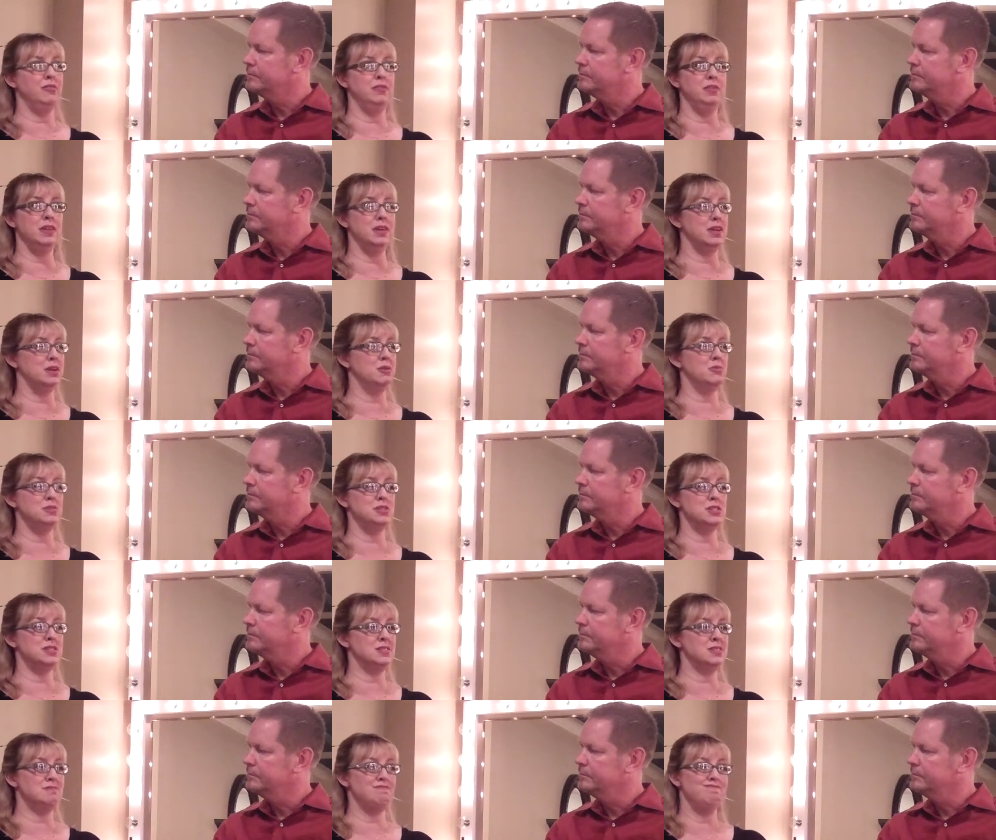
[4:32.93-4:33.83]
Speaker 1: you know,
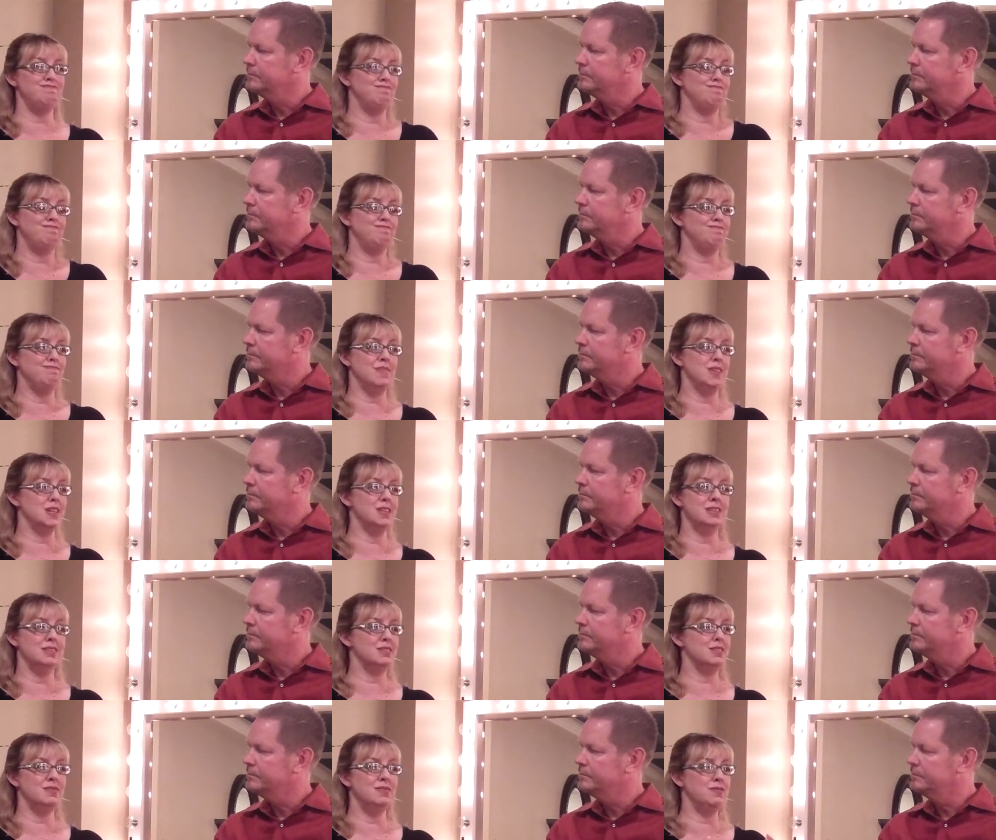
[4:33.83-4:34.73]
just
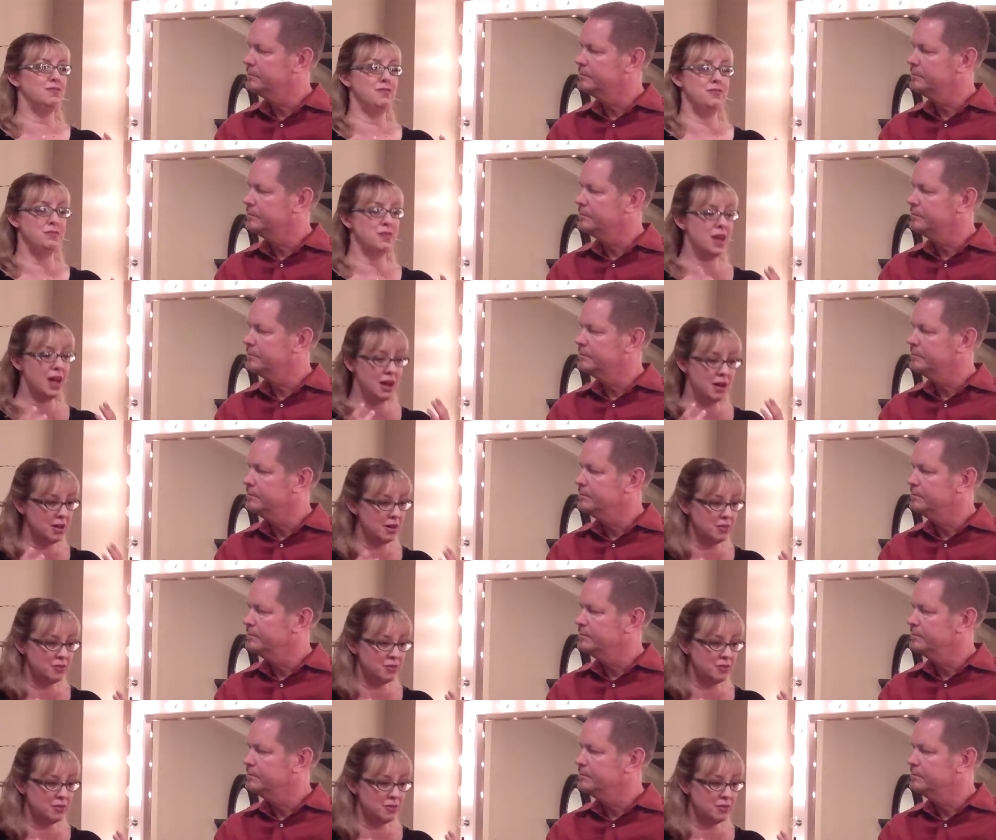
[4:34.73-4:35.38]
uh,